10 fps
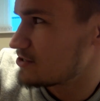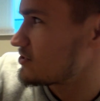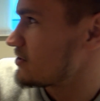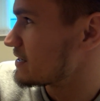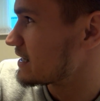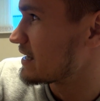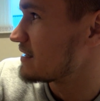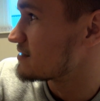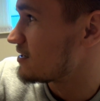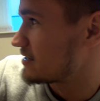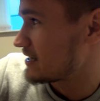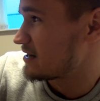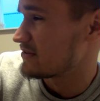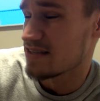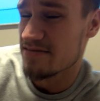just only gonna get darker
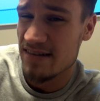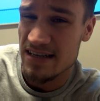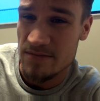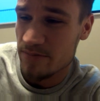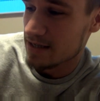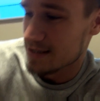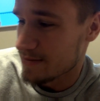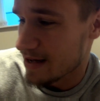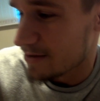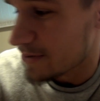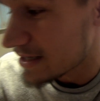now, which is really depressing about the